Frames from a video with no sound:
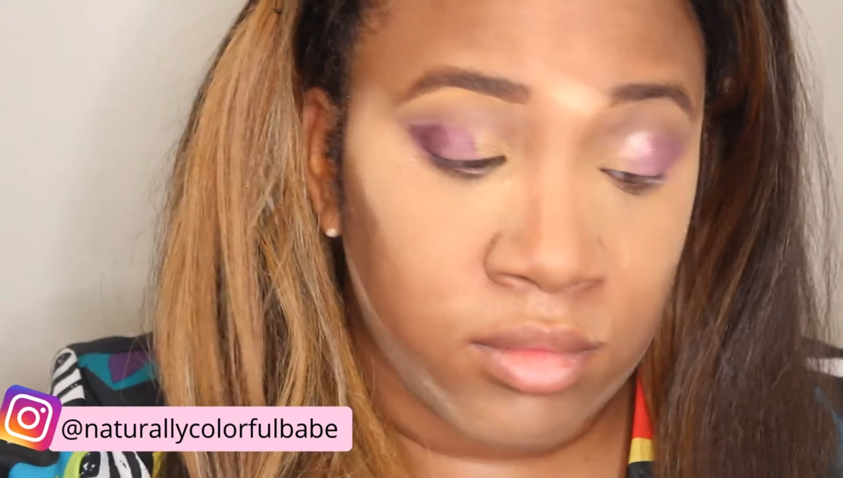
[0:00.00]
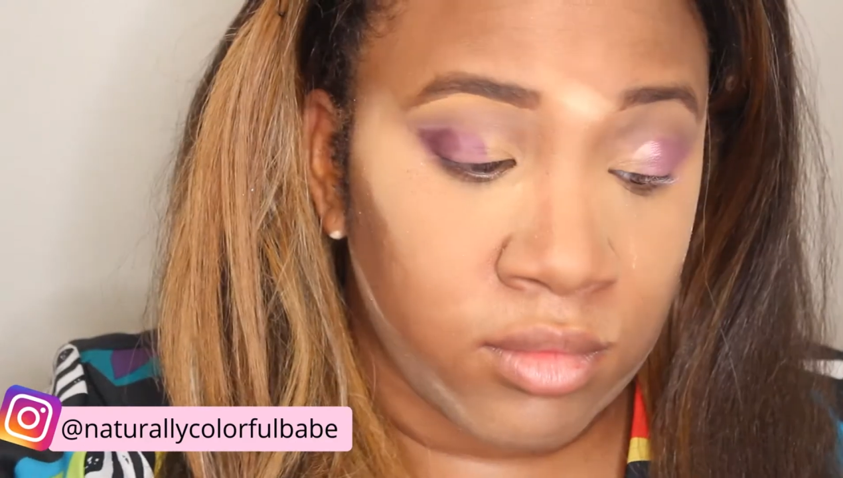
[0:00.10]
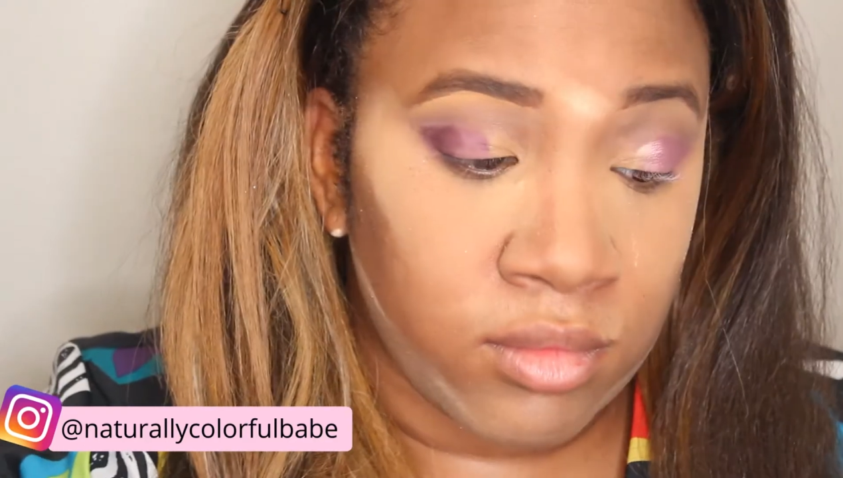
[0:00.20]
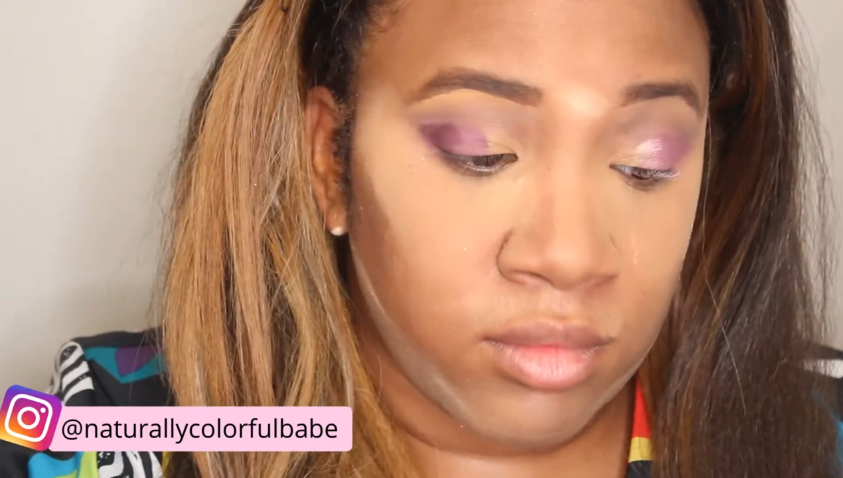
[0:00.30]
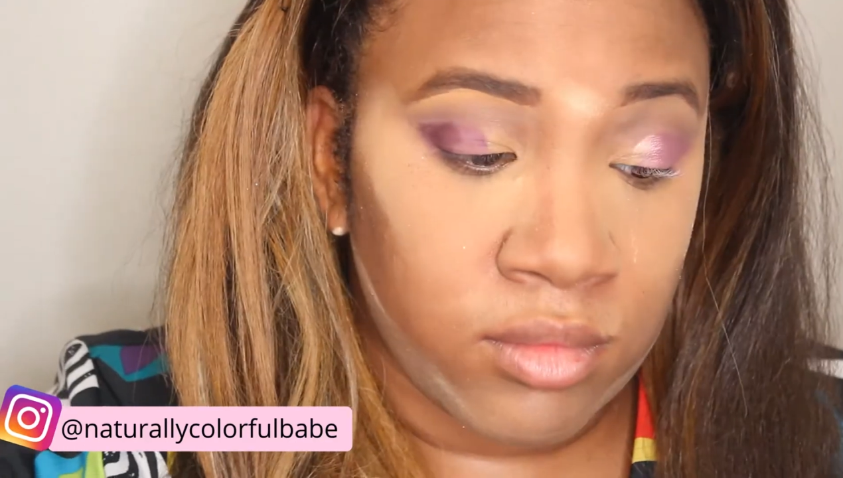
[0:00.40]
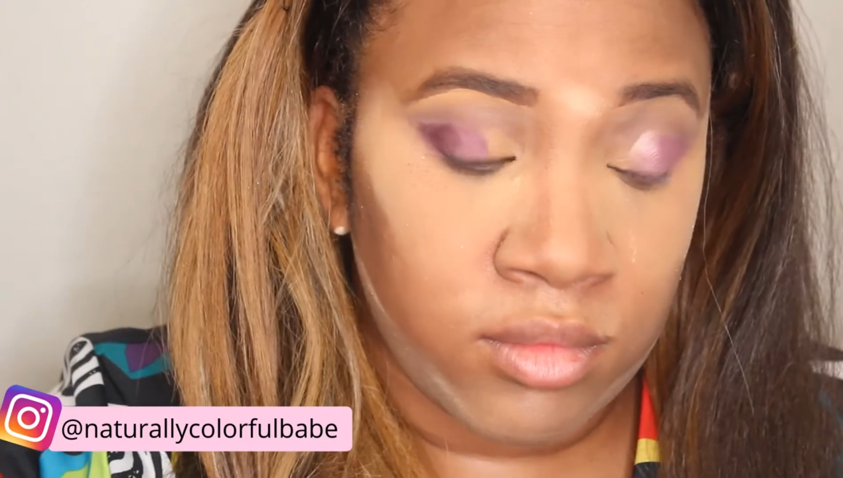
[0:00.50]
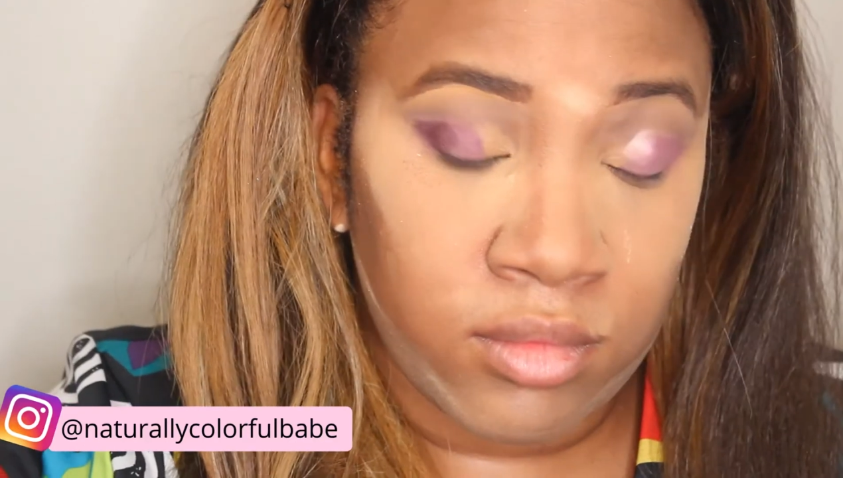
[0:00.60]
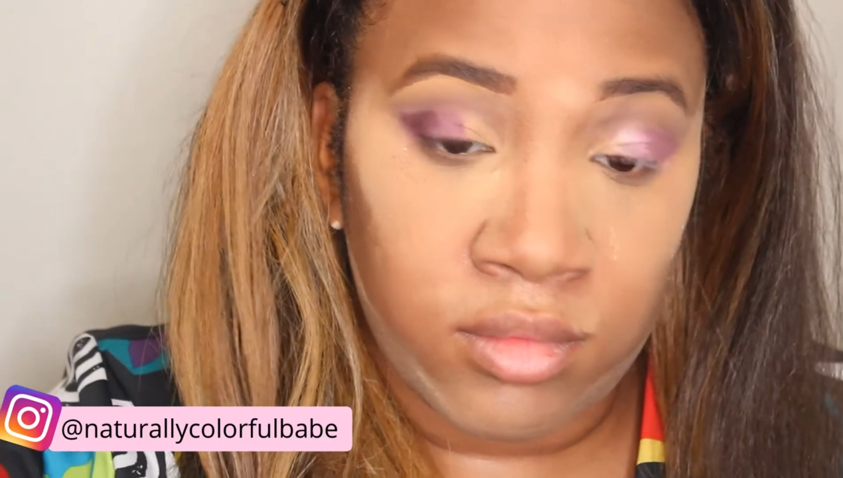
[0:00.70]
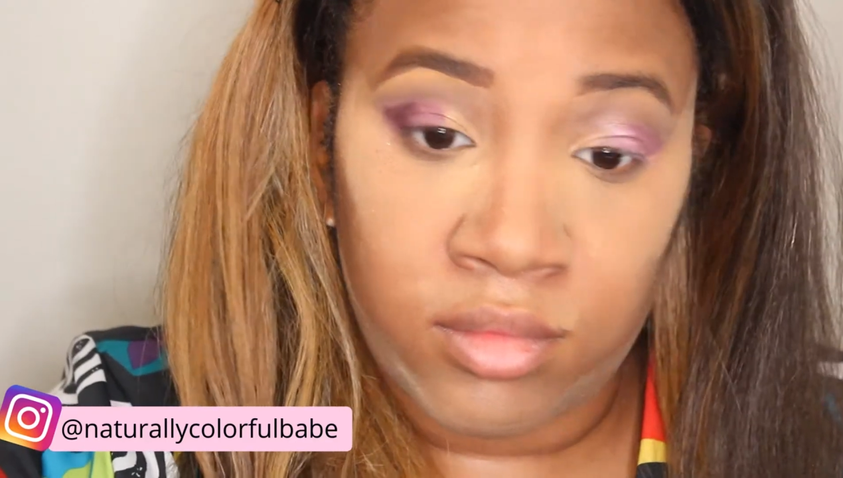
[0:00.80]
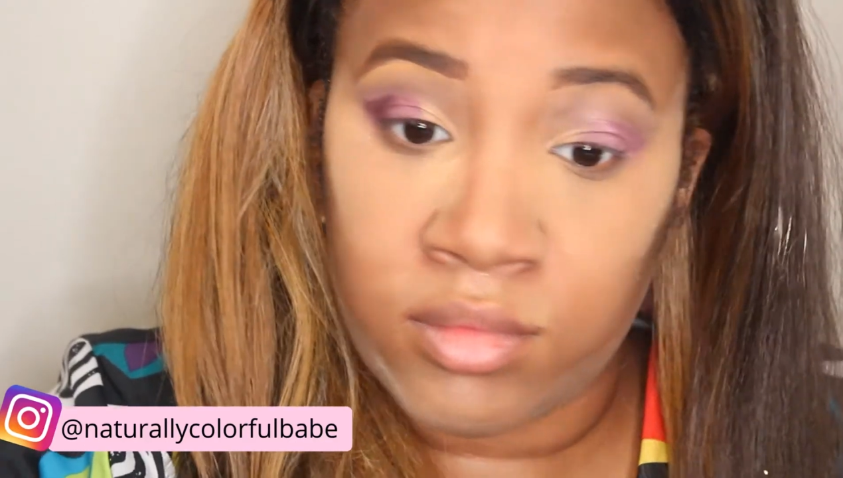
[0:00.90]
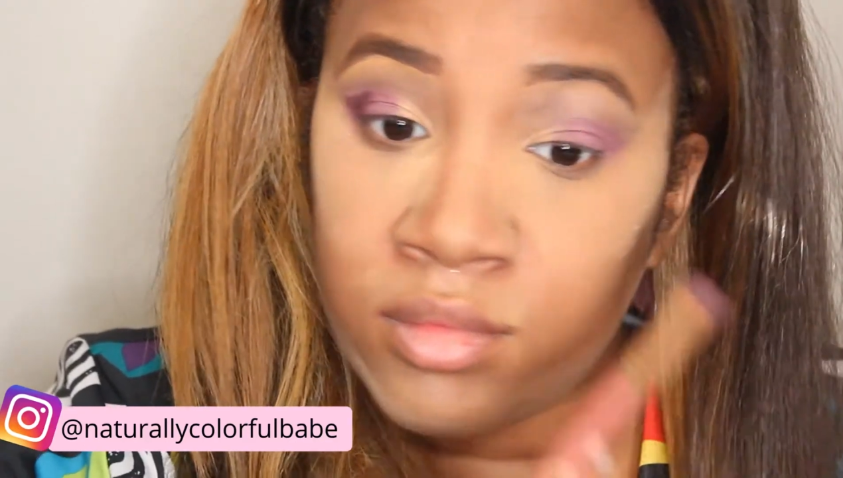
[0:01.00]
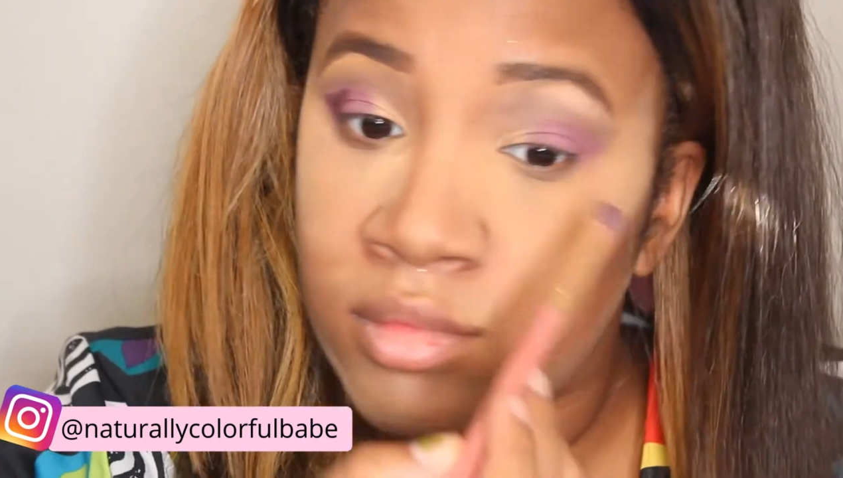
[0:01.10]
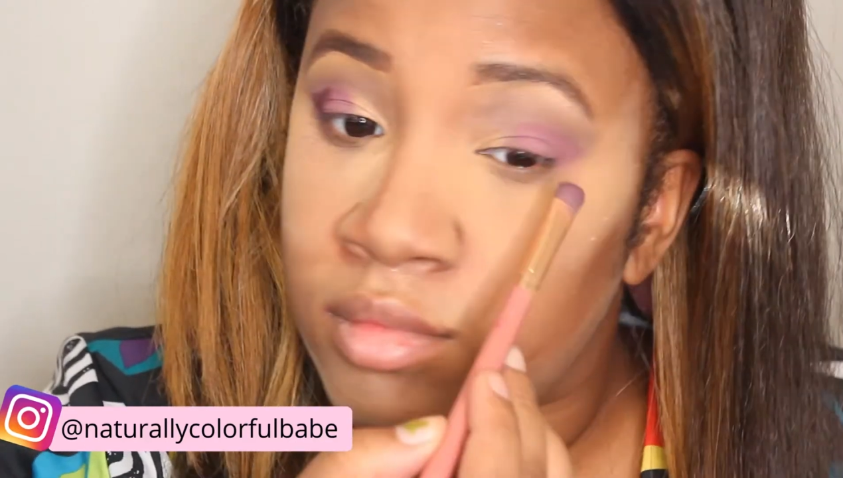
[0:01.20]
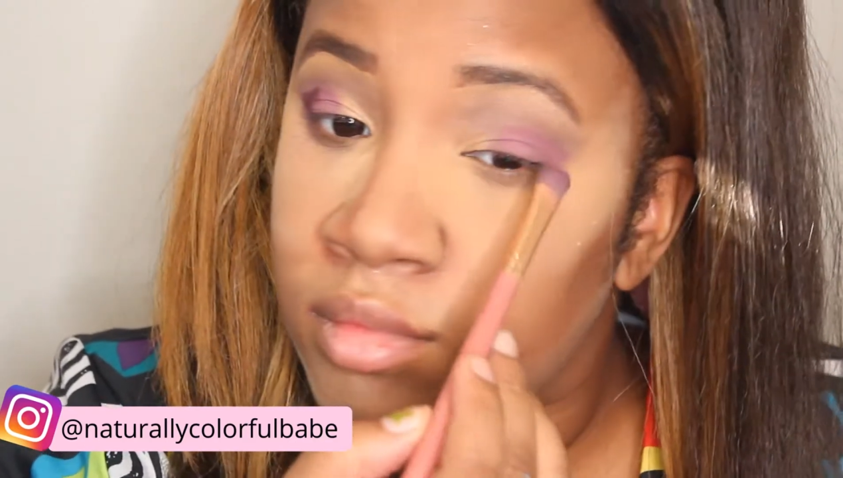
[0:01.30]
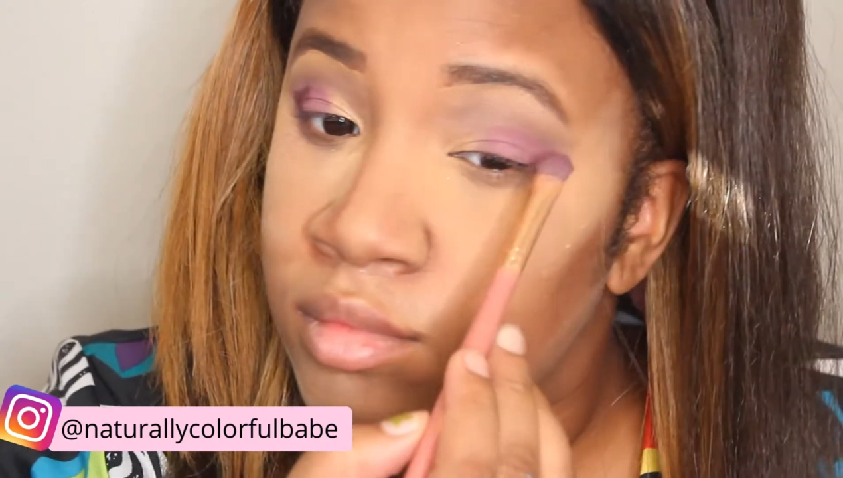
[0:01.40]
palette
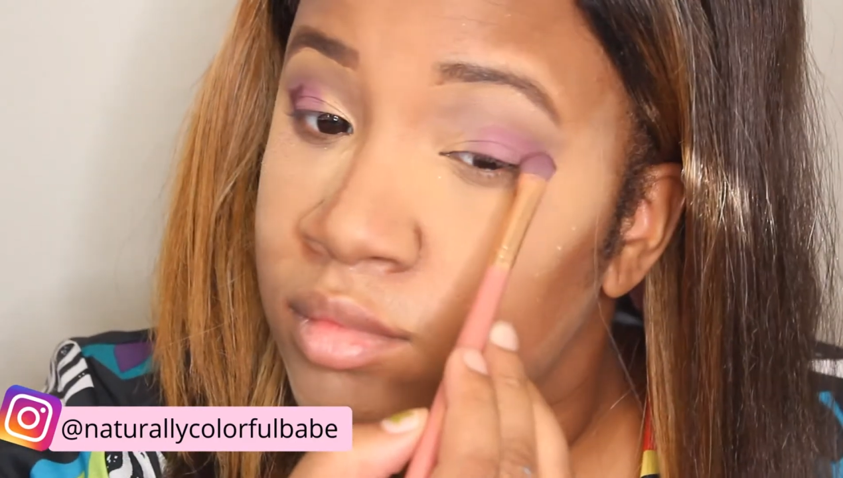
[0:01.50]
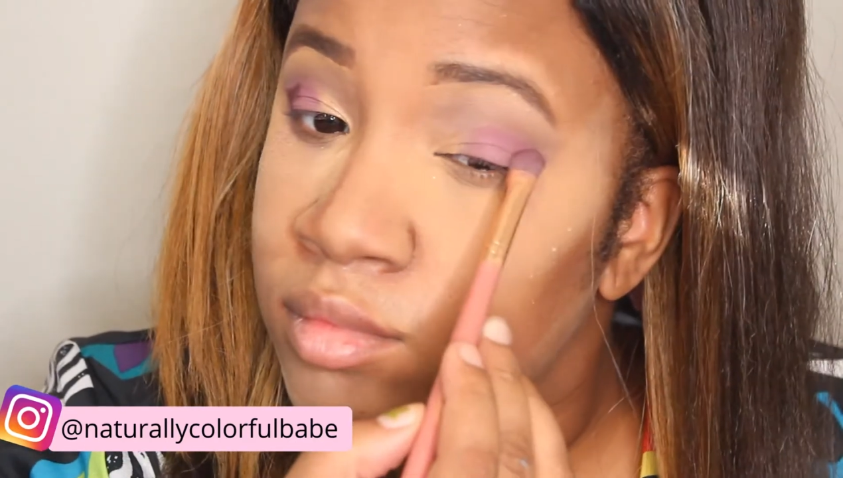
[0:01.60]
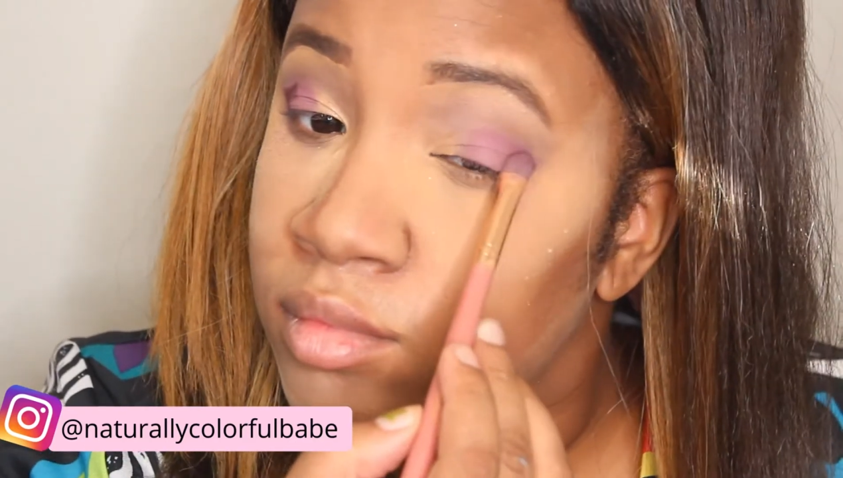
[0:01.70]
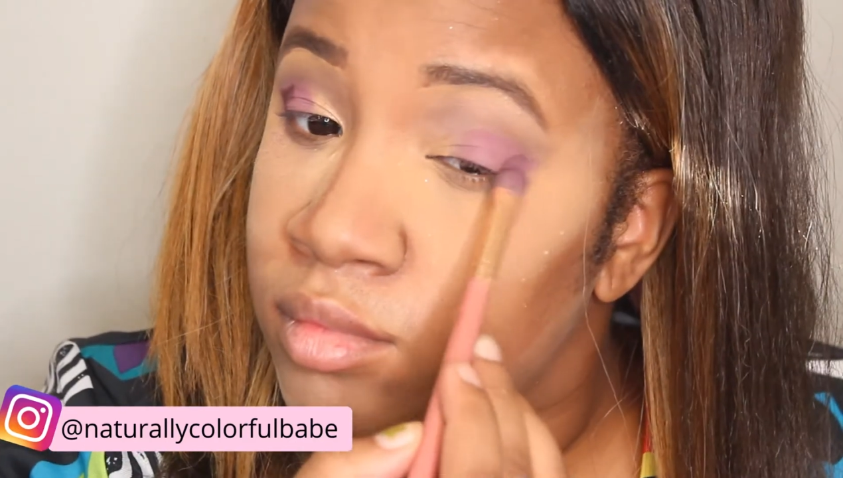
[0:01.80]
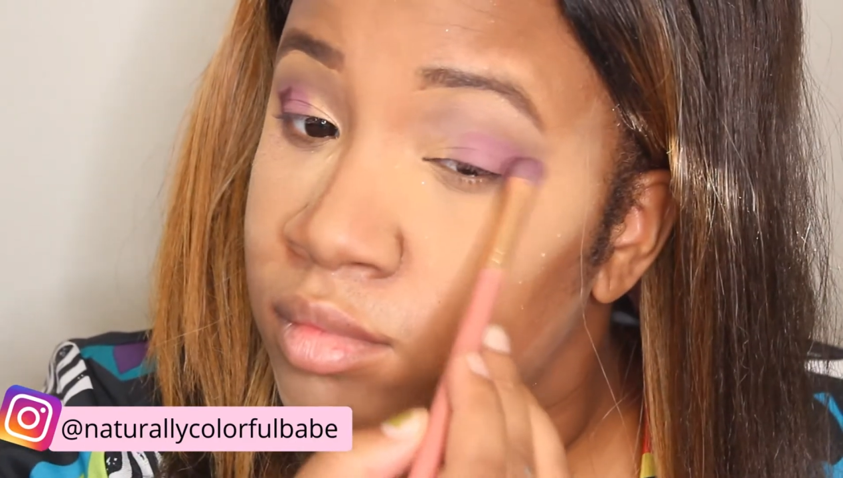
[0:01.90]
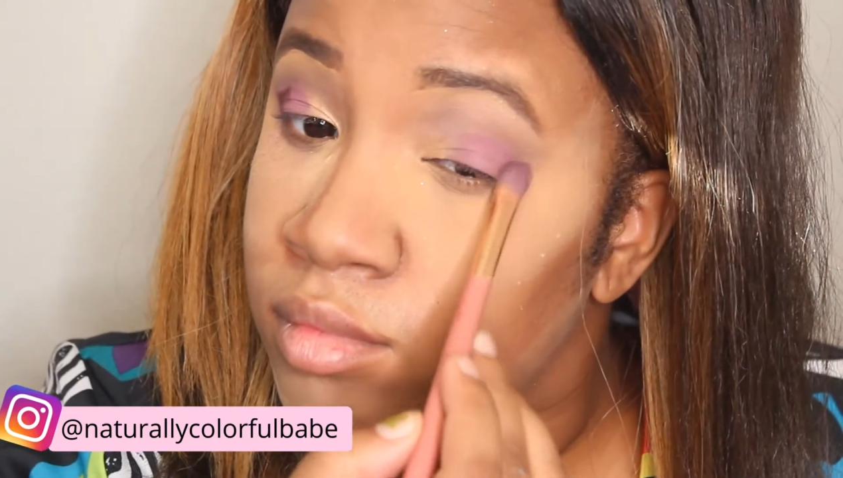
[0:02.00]
and